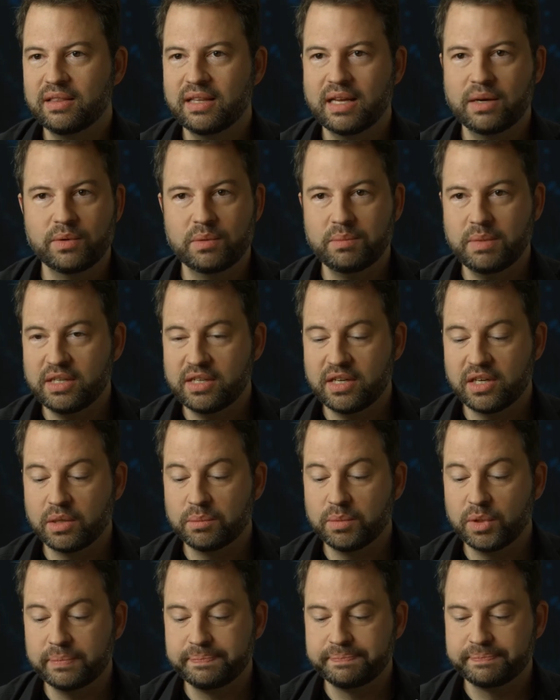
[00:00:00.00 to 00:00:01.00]
and that would be
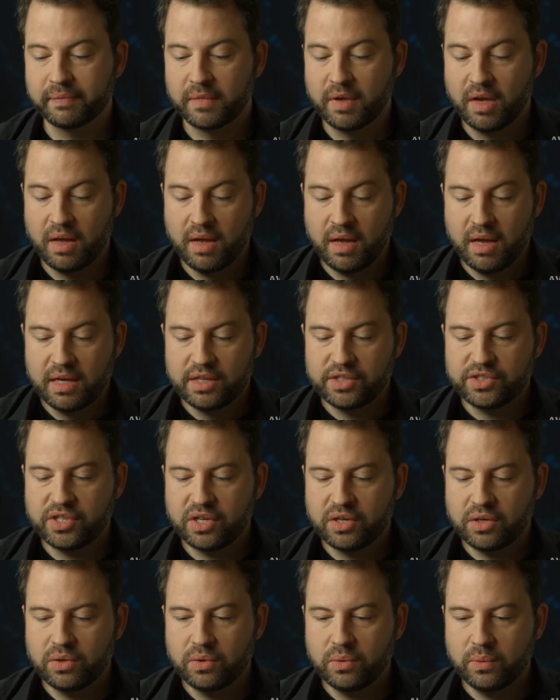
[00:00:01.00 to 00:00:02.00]
terrible.
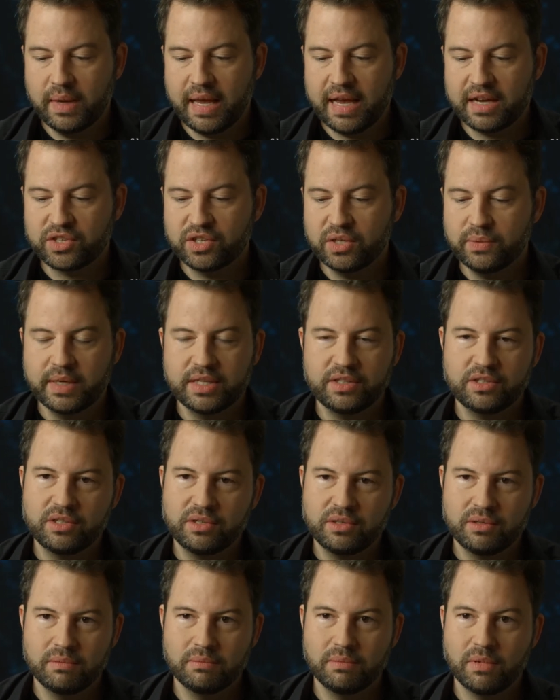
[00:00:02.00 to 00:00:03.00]
So we actually went
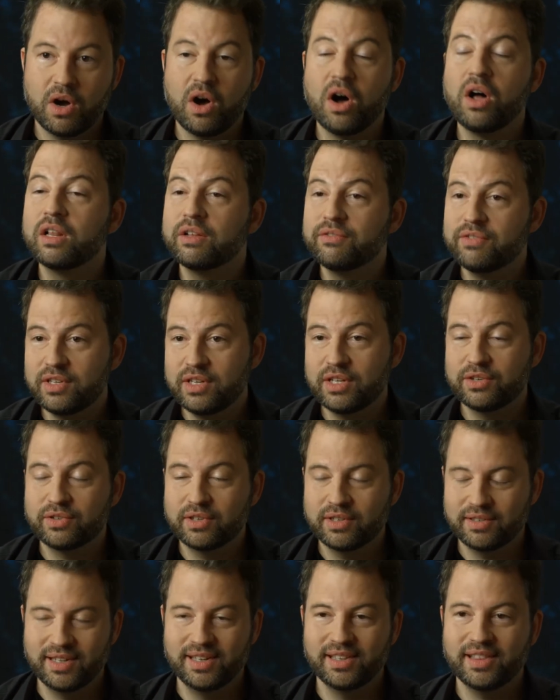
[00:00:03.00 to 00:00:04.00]
to all of the
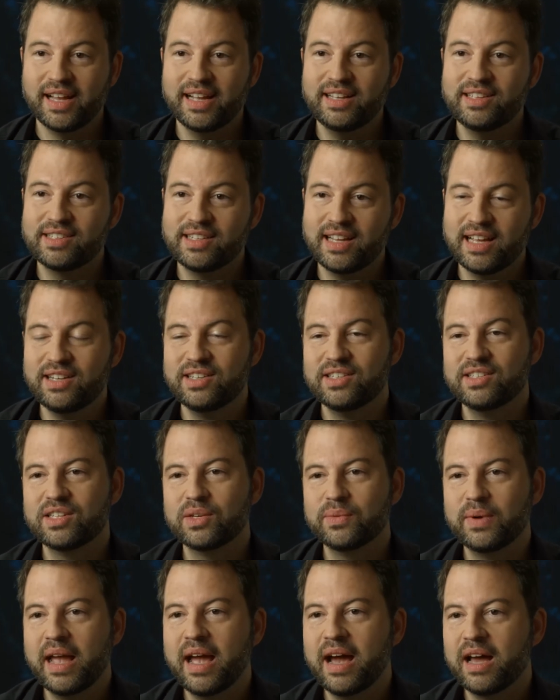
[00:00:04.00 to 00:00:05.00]
different light stages
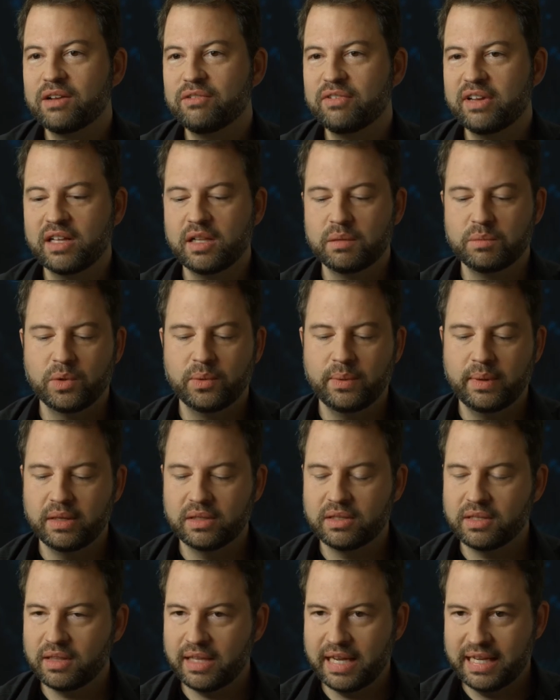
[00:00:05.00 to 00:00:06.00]
that we had available. We
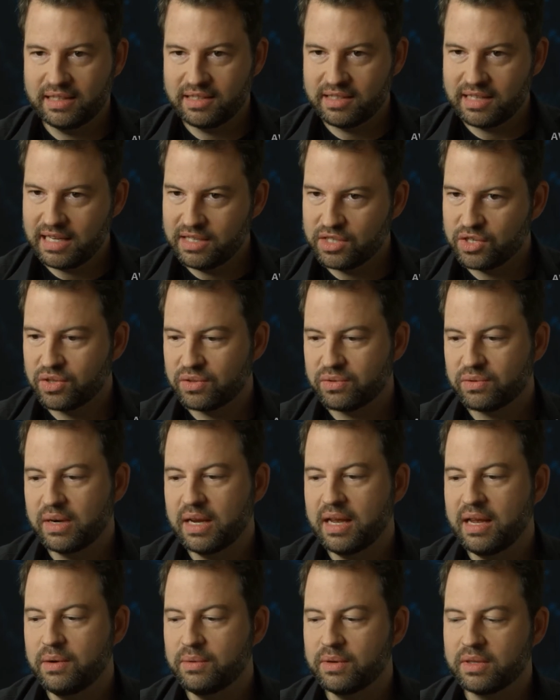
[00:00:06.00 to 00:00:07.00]
looked at light stage
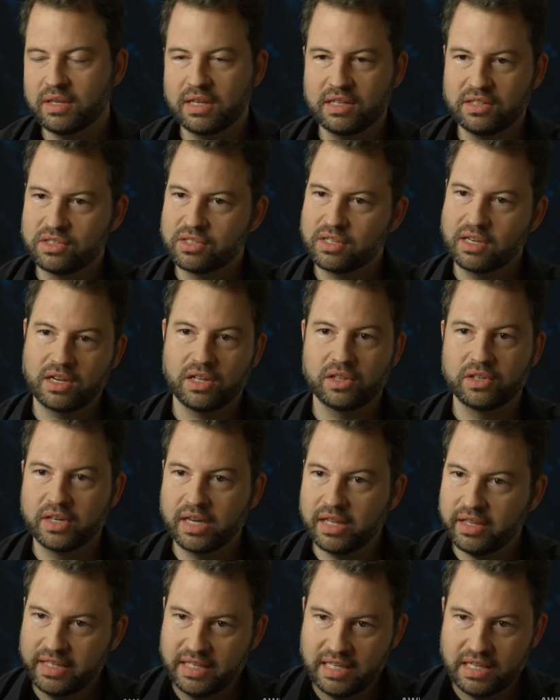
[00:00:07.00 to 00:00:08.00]
3 with has colored
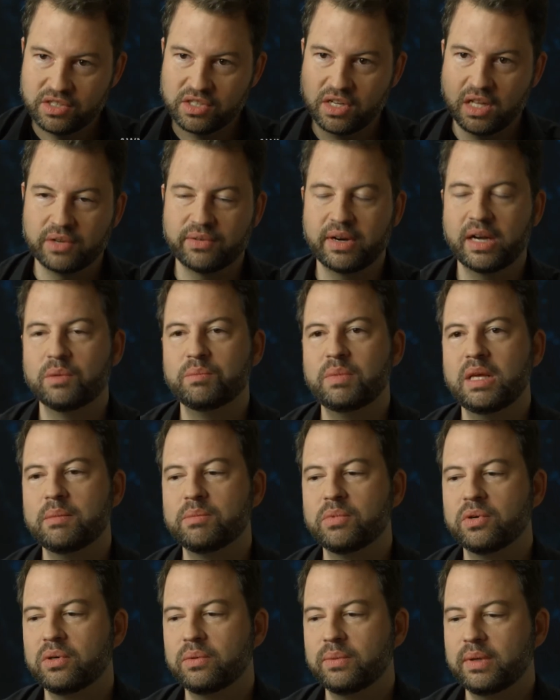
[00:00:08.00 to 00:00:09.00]
LEDs all around
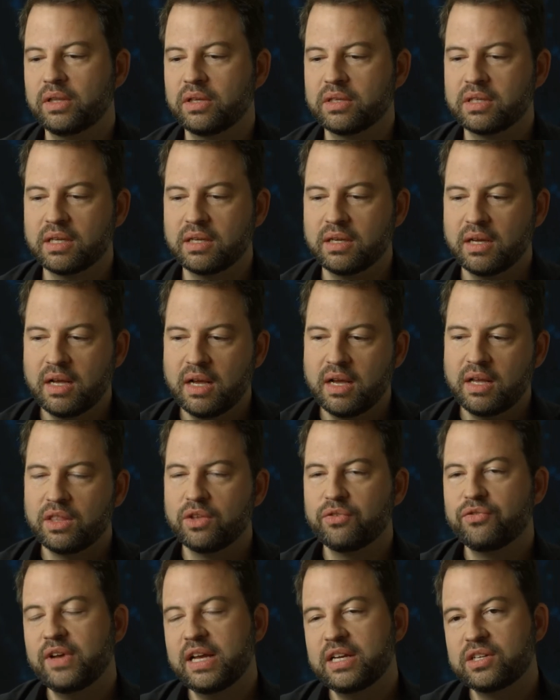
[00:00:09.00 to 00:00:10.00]
people. We looked at
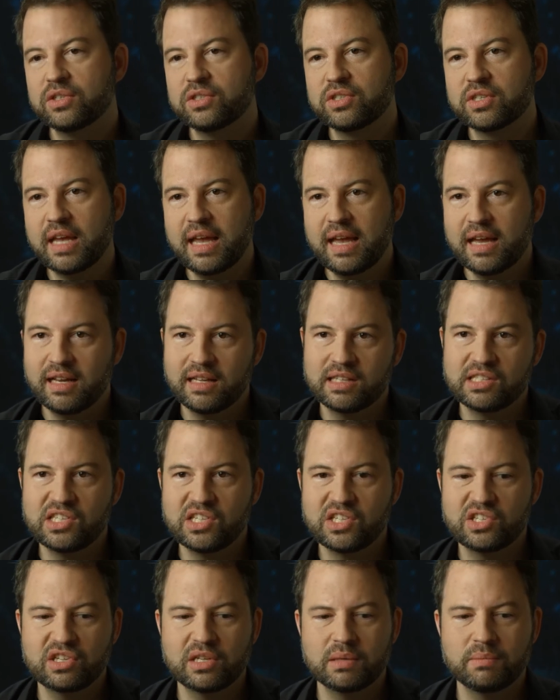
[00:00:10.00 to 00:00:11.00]
the facial scanning
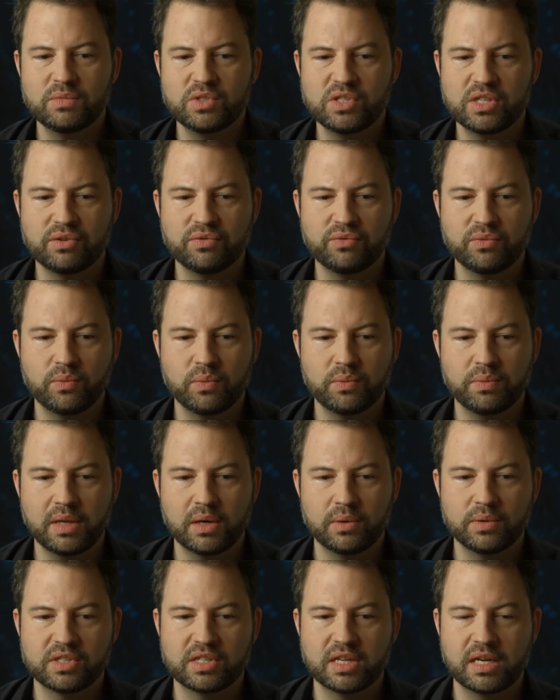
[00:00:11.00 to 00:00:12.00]
systems if
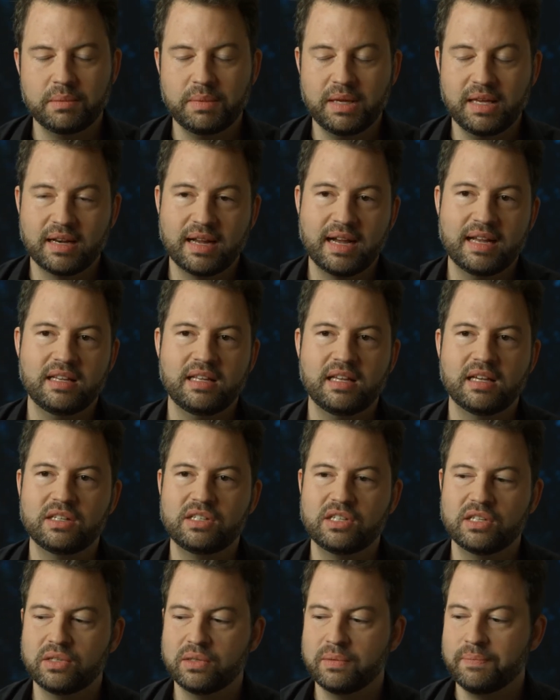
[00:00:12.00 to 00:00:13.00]
there was going to be an idea
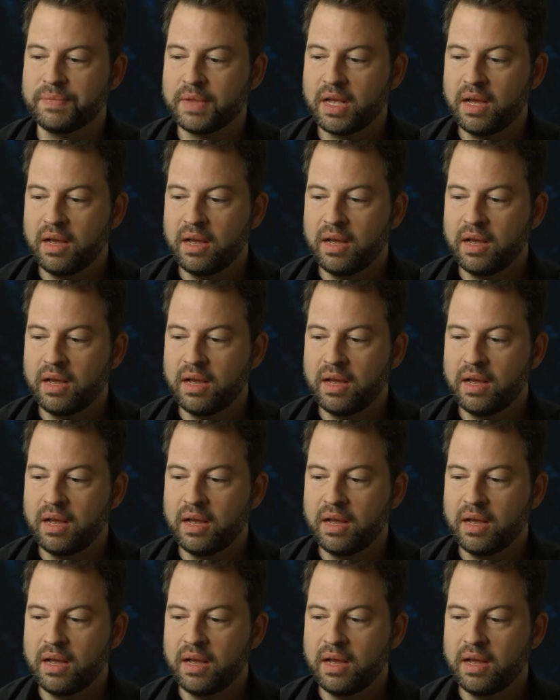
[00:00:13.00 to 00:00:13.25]
to,